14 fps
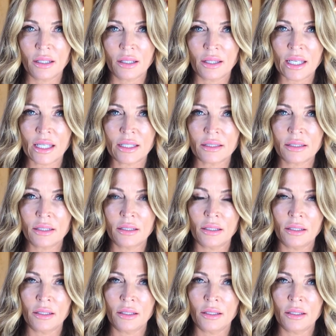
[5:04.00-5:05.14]
that
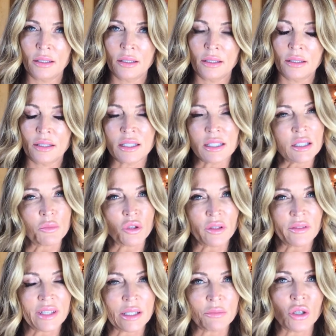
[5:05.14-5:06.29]
this is more of
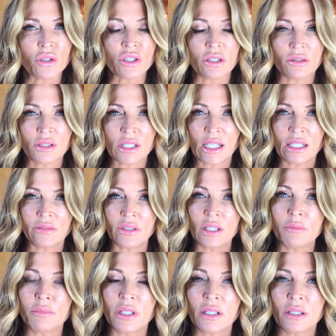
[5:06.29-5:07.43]
the emotional side of it,
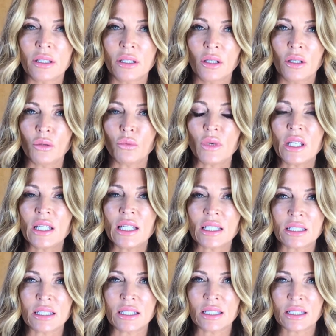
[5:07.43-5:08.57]
but we get to
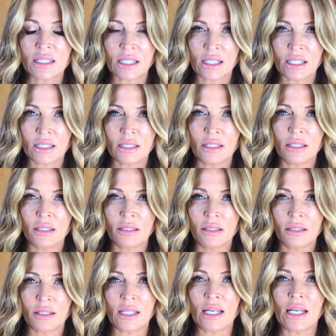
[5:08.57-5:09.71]
decide
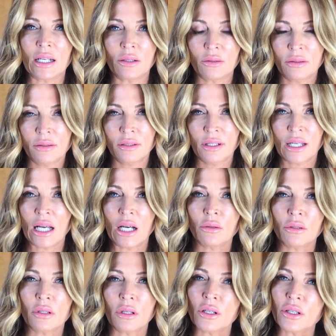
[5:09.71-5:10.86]
the how. How
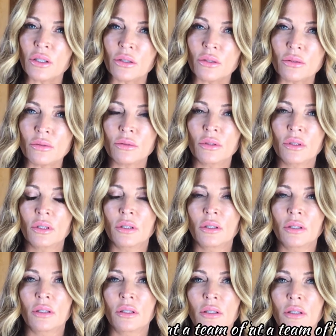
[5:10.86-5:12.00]
are you
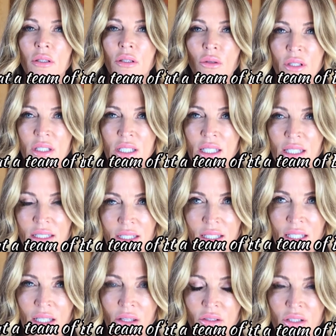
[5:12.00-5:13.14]
going to get to the
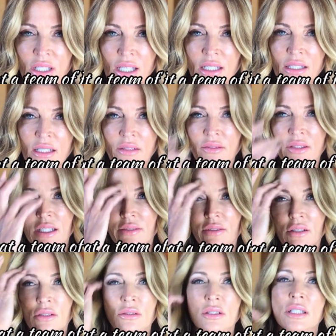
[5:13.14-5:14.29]
other side of the
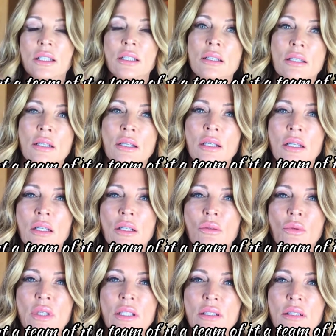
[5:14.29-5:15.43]
difficulty?
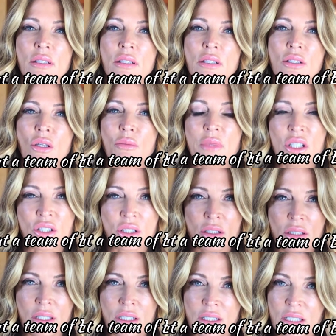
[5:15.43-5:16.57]
When so much
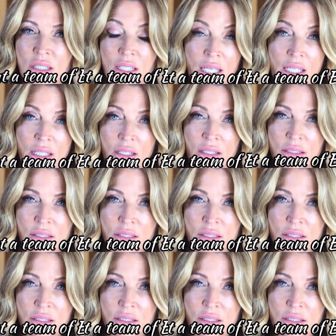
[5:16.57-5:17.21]
is in chaos,